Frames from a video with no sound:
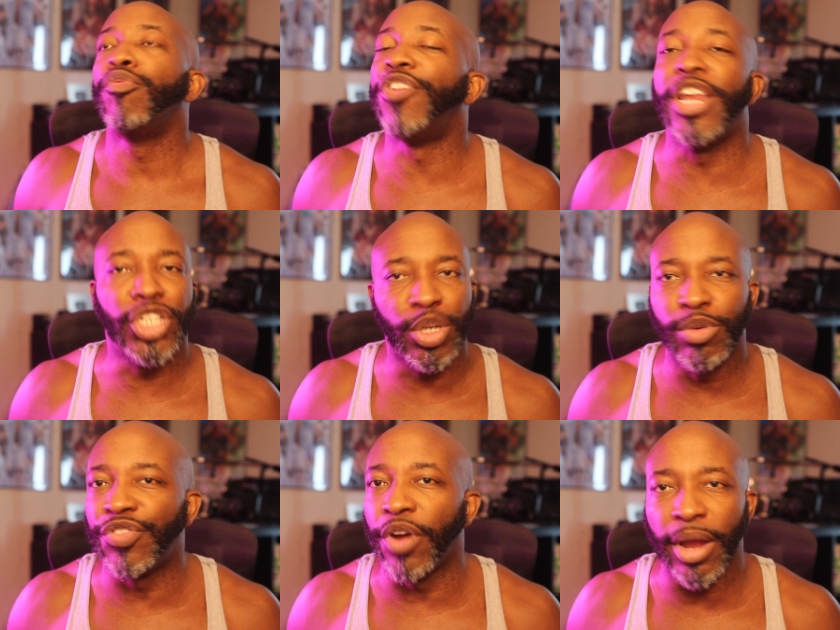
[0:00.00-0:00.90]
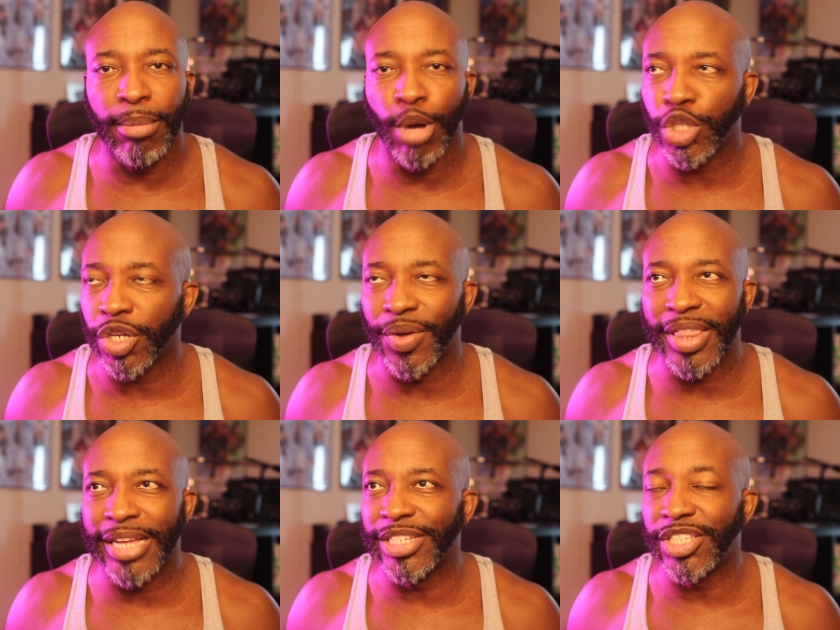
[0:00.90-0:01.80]
Felicia was very emotional in
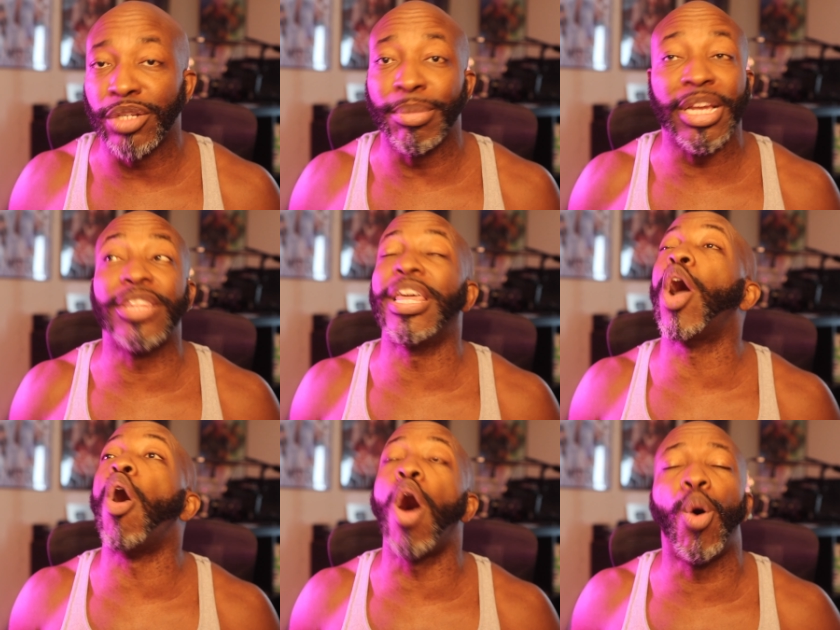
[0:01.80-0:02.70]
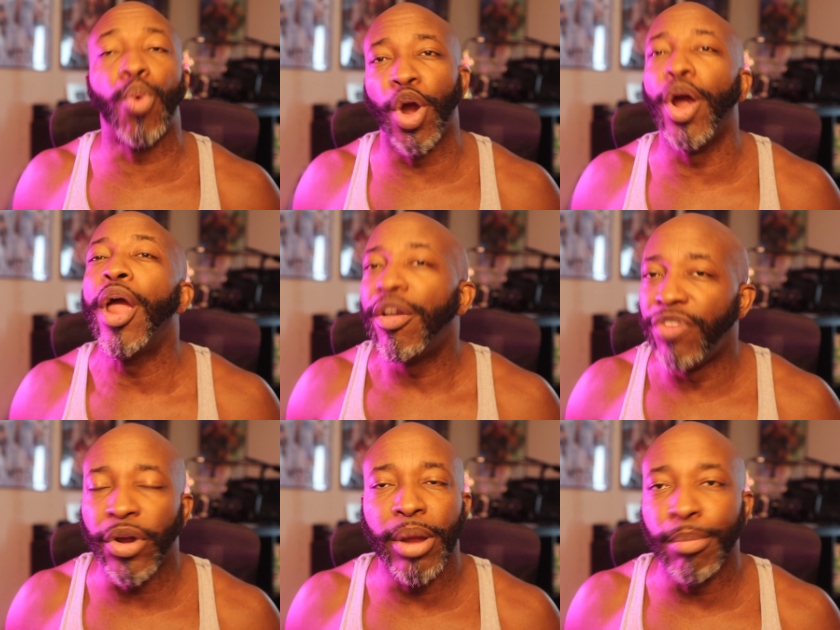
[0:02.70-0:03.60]
that decision-making. They all were
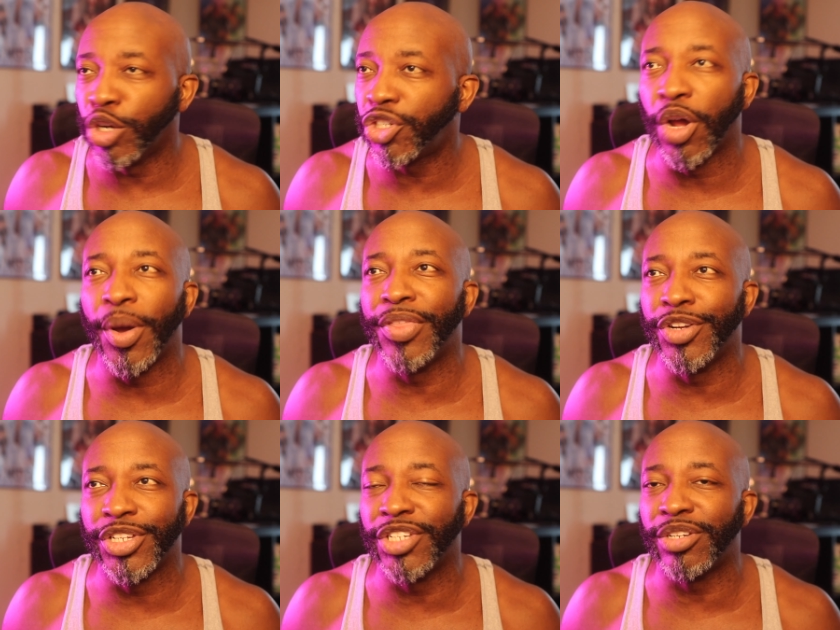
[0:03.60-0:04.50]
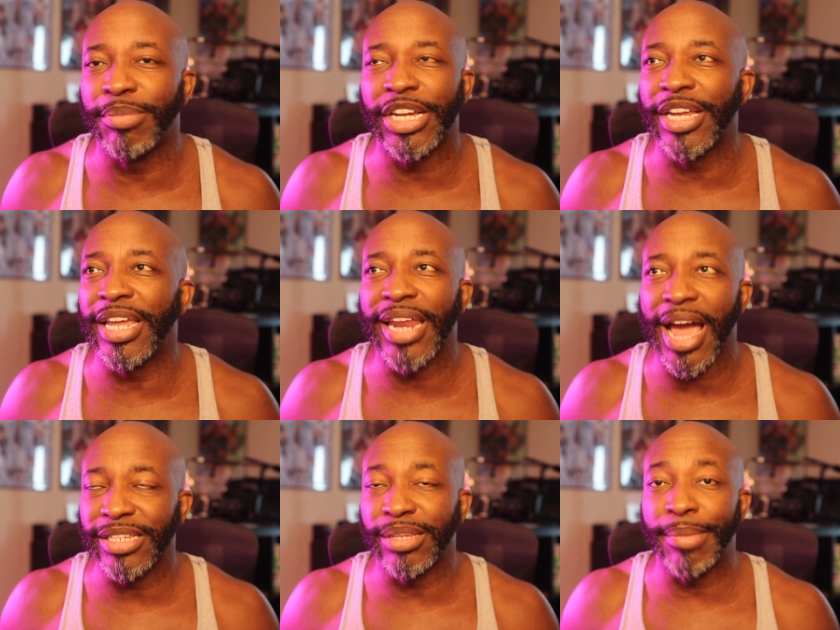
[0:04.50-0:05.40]
very emotional in their decision-making to get
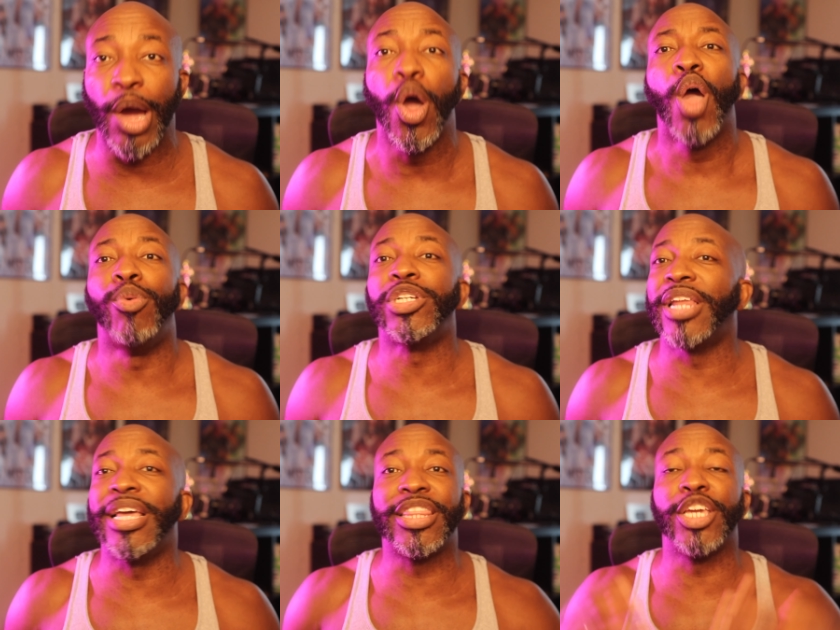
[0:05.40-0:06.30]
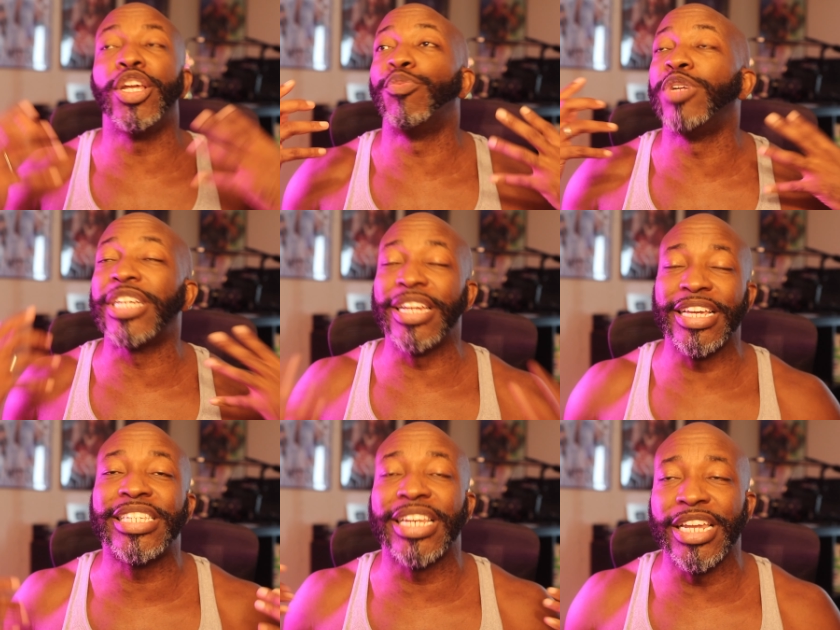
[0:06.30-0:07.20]
Hisam out, which
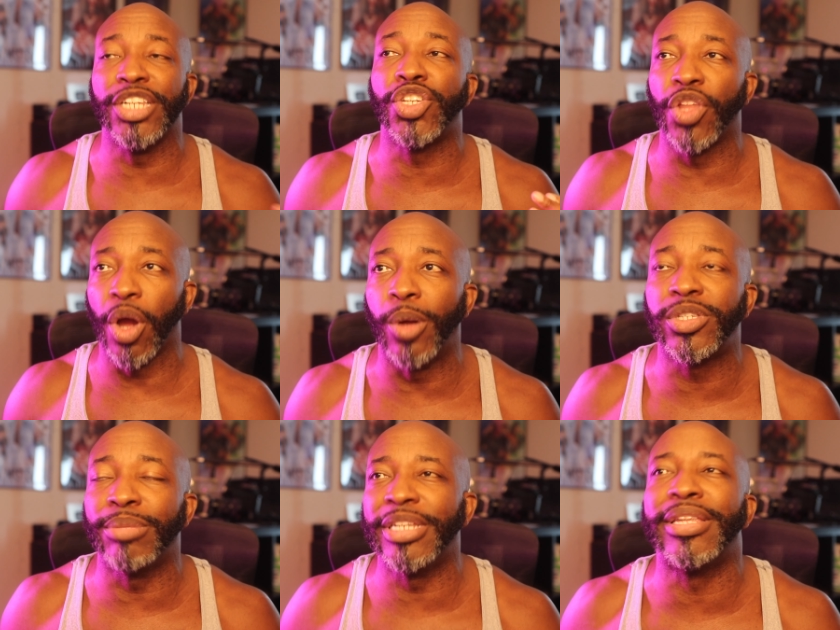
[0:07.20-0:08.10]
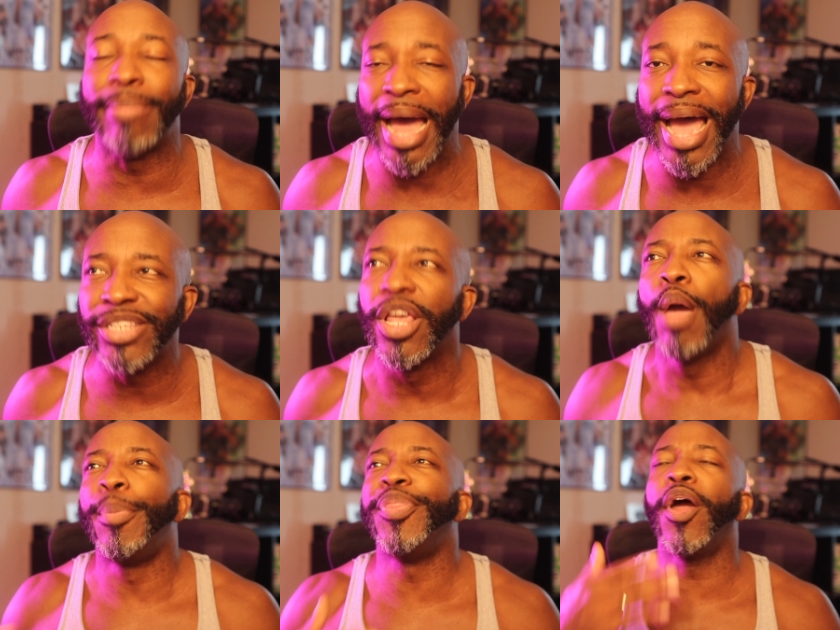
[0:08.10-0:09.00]
is leading to their ultimate demise.
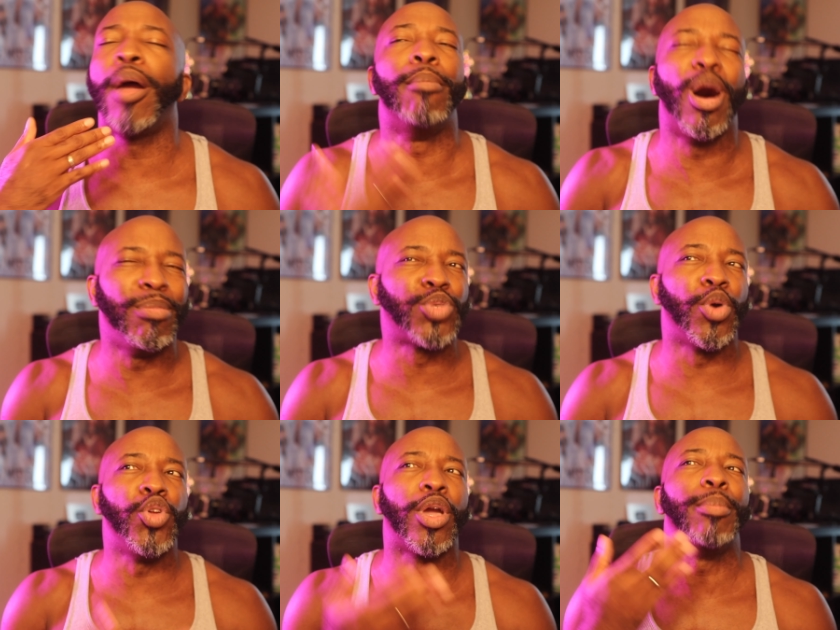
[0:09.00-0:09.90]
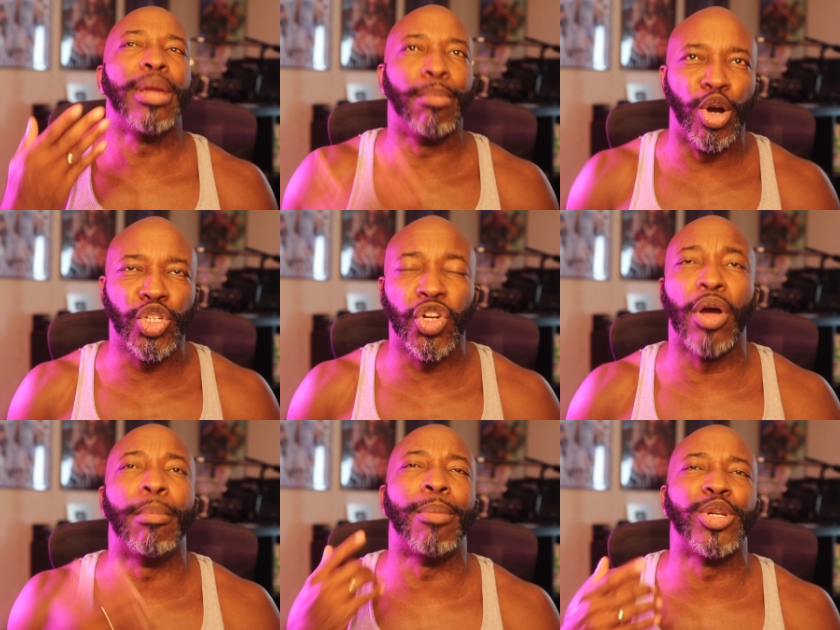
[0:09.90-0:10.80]
But there are moments where you can be emotional
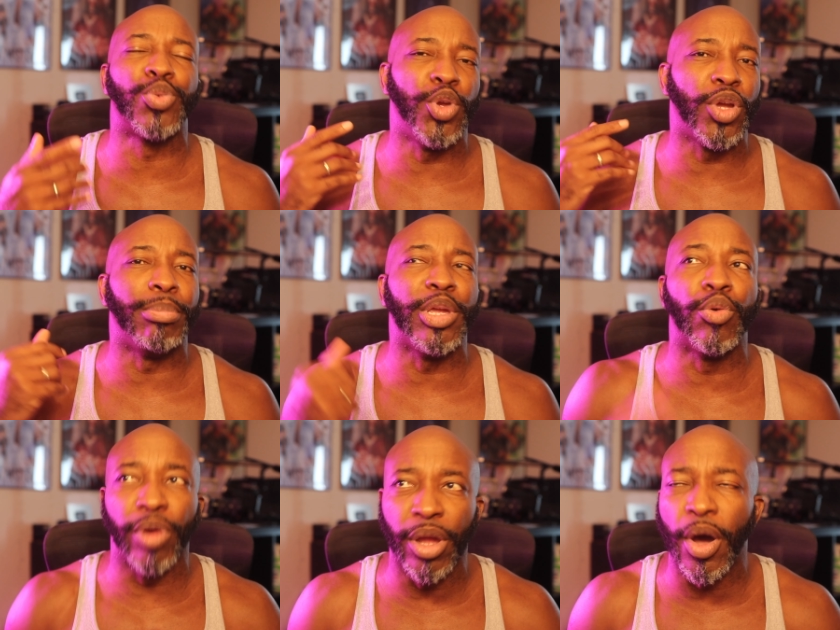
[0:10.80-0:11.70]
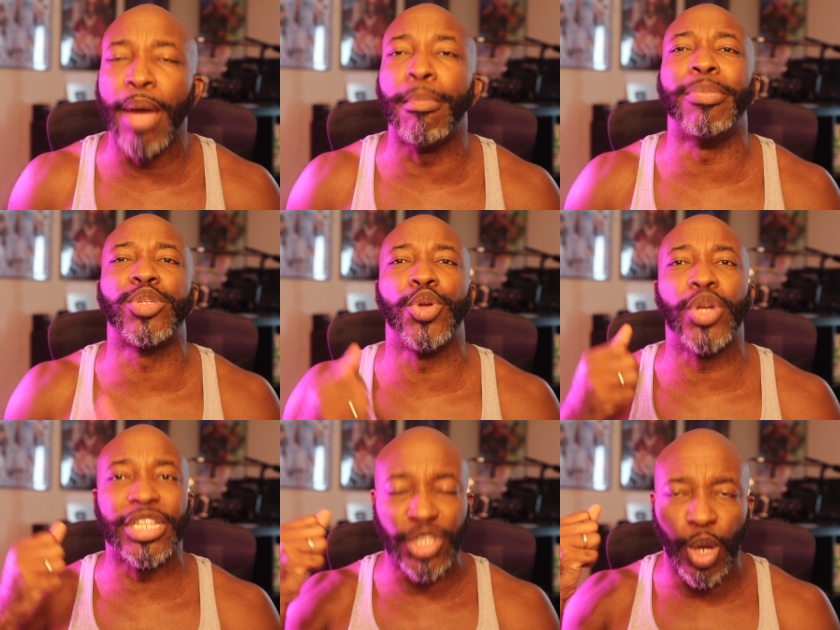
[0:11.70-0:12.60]
and moments where you can be real and moments where you
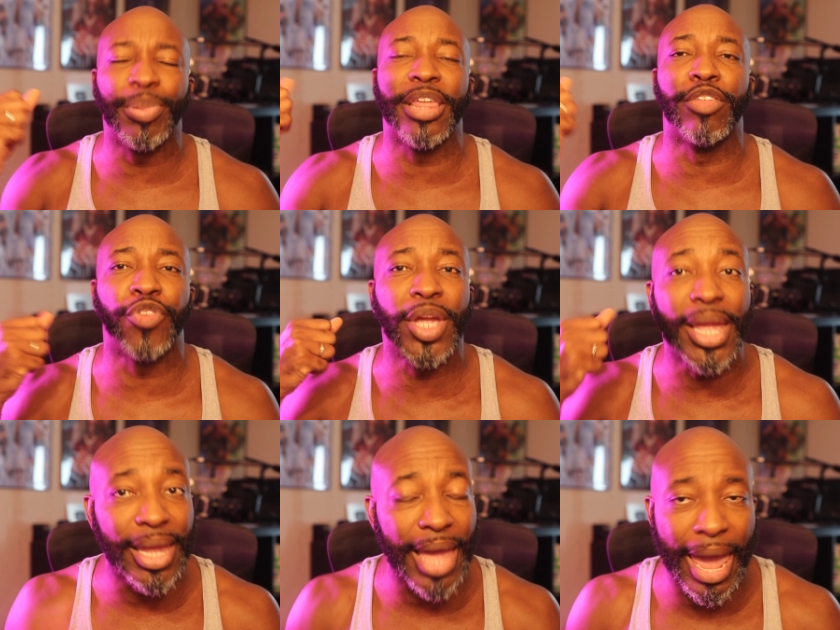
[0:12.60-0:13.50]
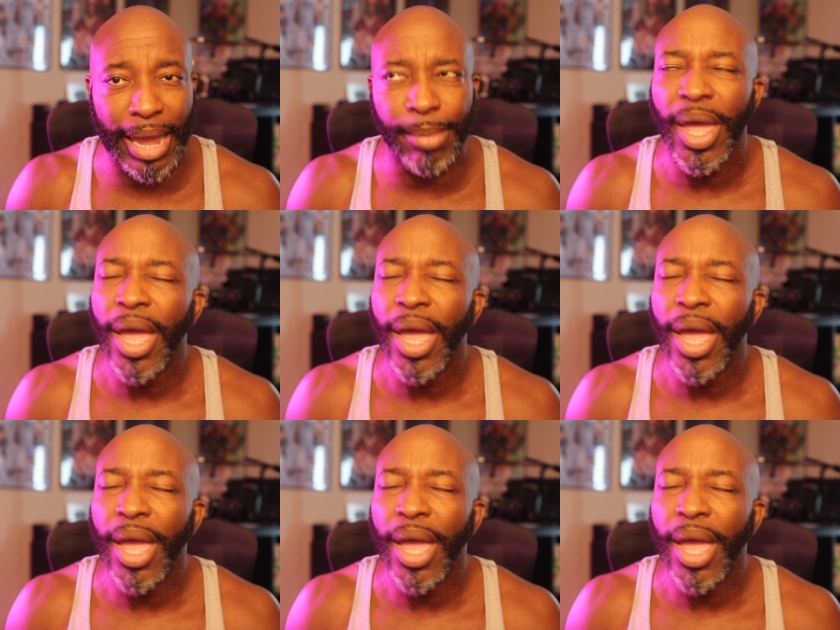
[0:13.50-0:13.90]
can still play the freaking game.